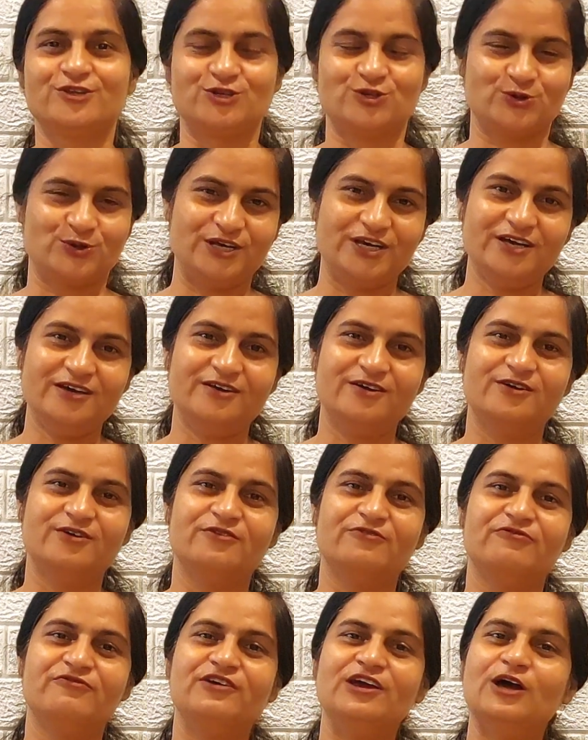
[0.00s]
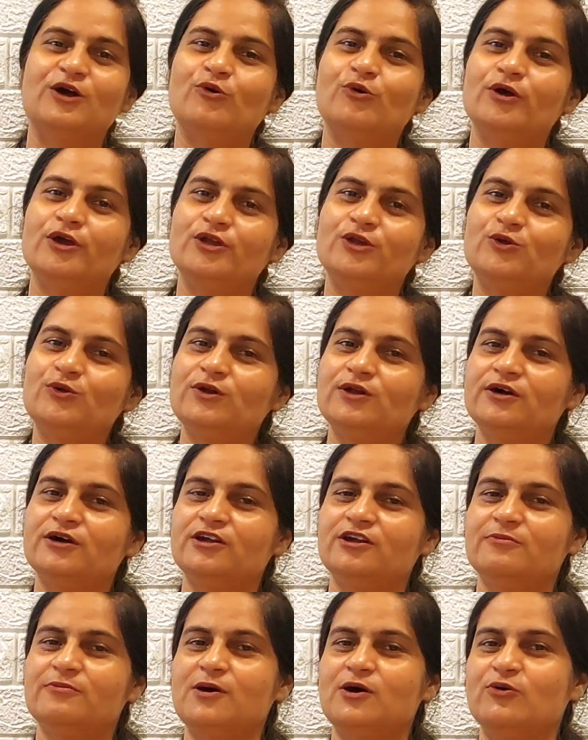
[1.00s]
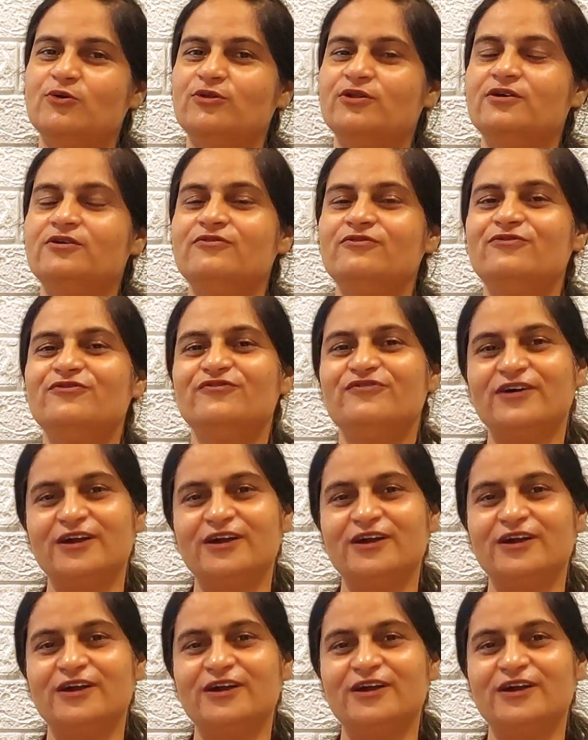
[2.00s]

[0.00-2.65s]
Today, we are going to learn about the